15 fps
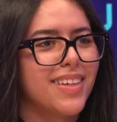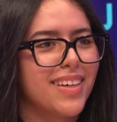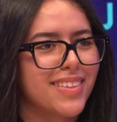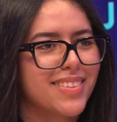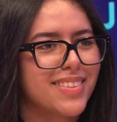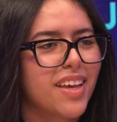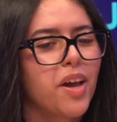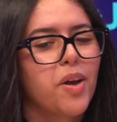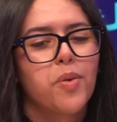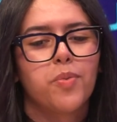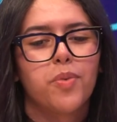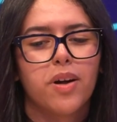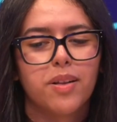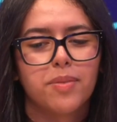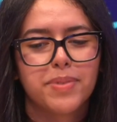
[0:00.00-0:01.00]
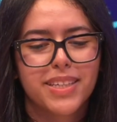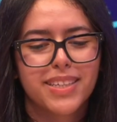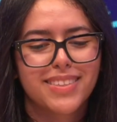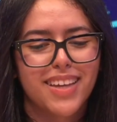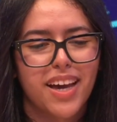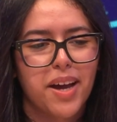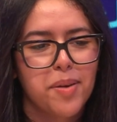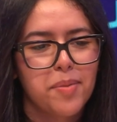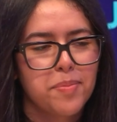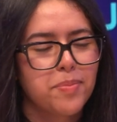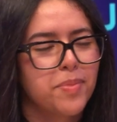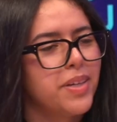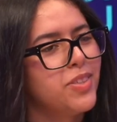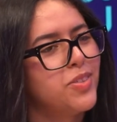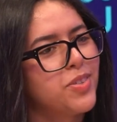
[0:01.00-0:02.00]
Yes. Well, because
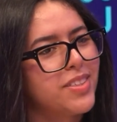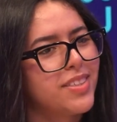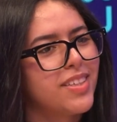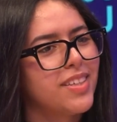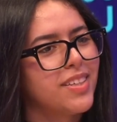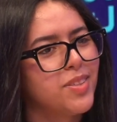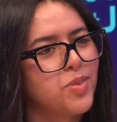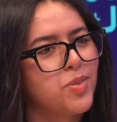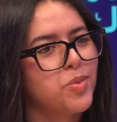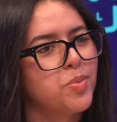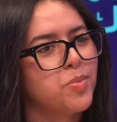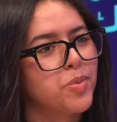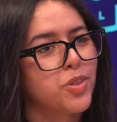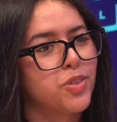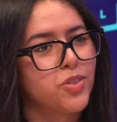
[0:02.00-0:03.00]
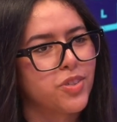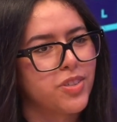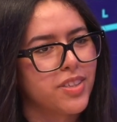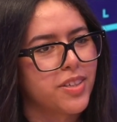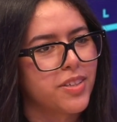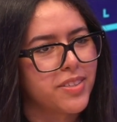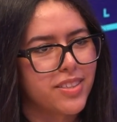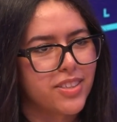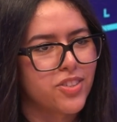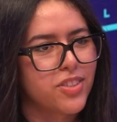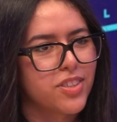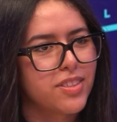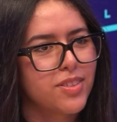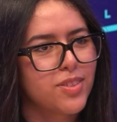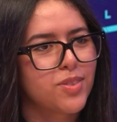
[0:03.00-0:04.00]
I'm interested into mergers and
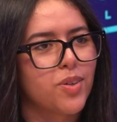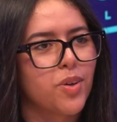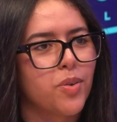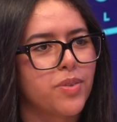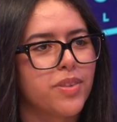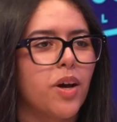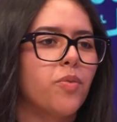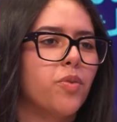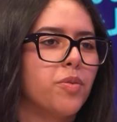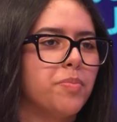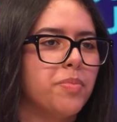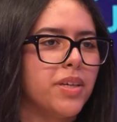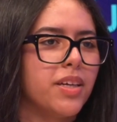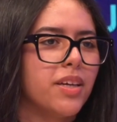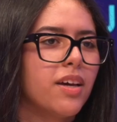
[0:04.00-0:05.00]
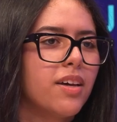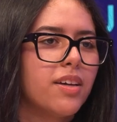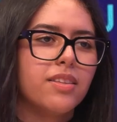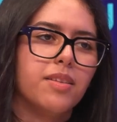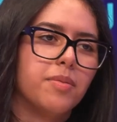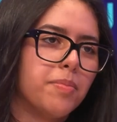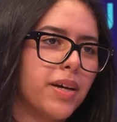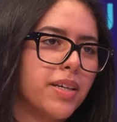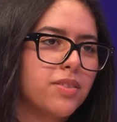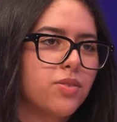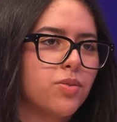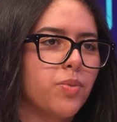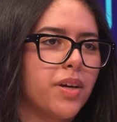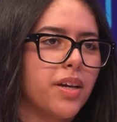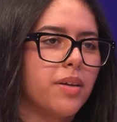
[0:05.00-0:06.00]
acquisitions, so that would be the
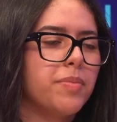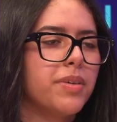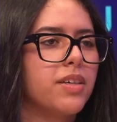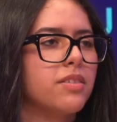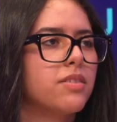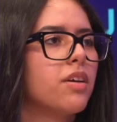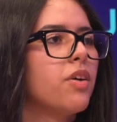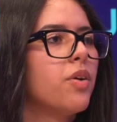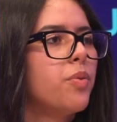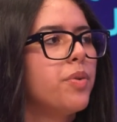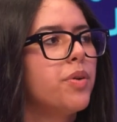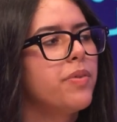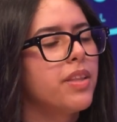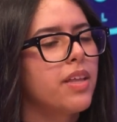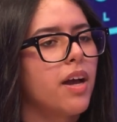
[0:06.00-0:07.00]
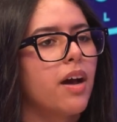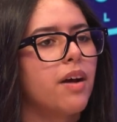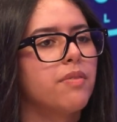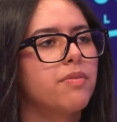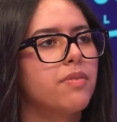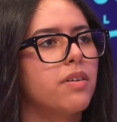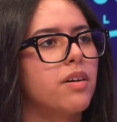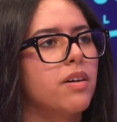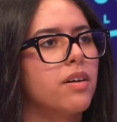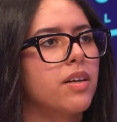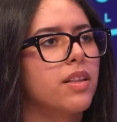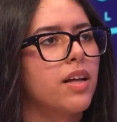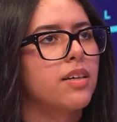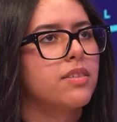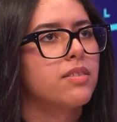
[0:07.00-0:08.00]
best way, because we really have
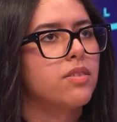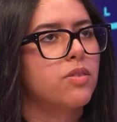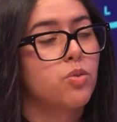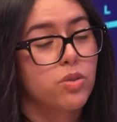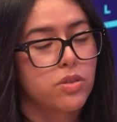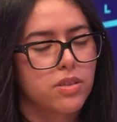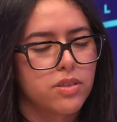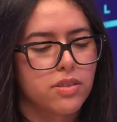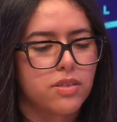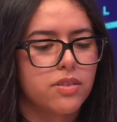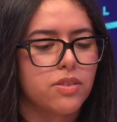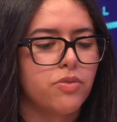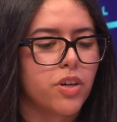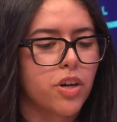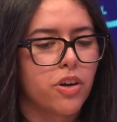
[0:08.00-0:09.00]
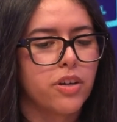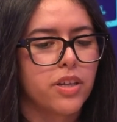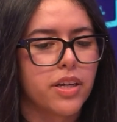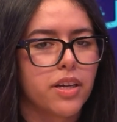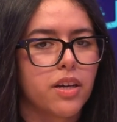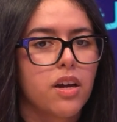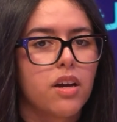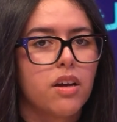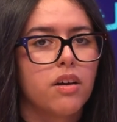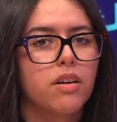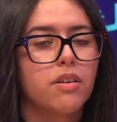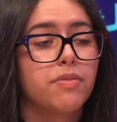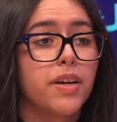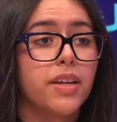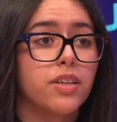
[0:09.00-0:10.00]
courses regarding
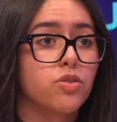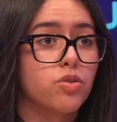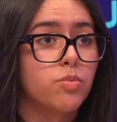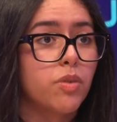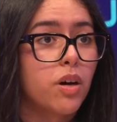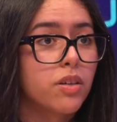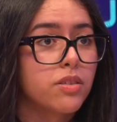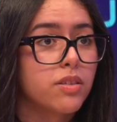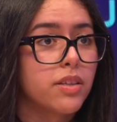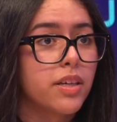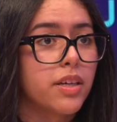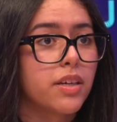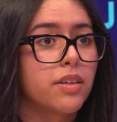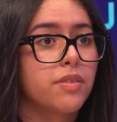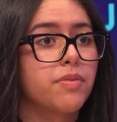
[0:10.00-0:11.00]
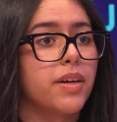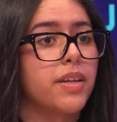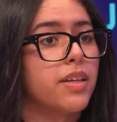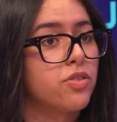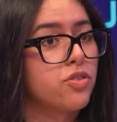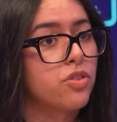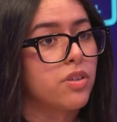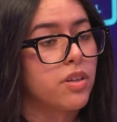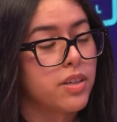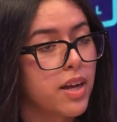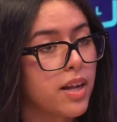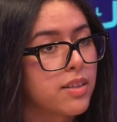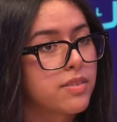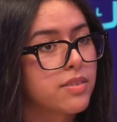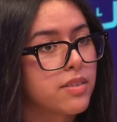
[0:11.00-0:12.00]
financial modeling, financial
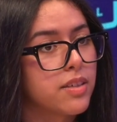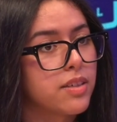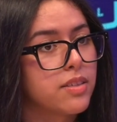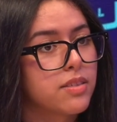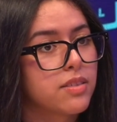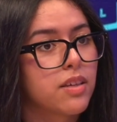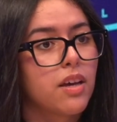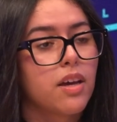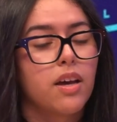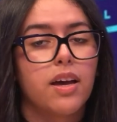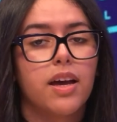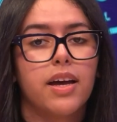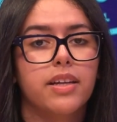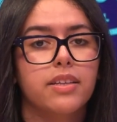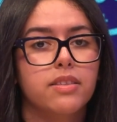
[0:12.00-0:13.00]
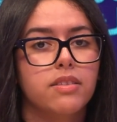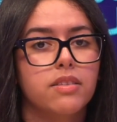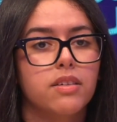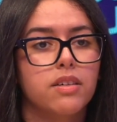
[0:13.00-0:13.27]
analysis, and